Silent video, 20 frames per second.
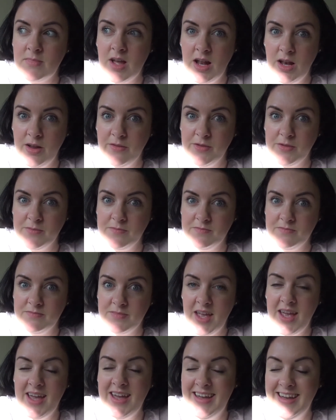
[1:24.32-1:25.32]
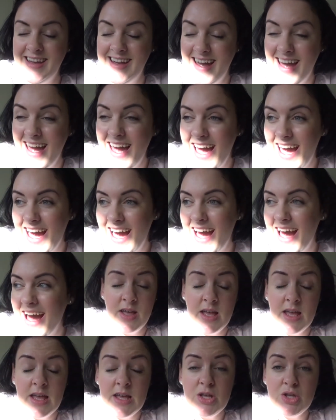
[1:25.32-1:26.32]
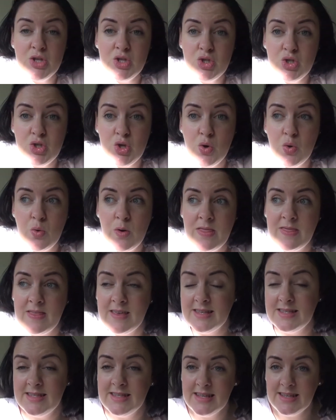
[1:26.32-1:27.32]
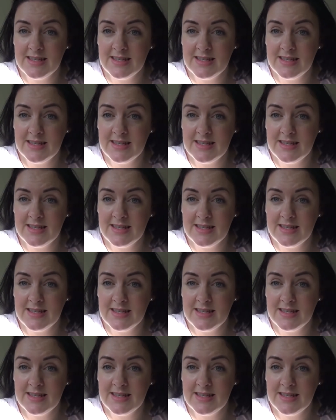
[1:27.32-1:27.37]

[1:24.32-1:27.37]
I love them. So this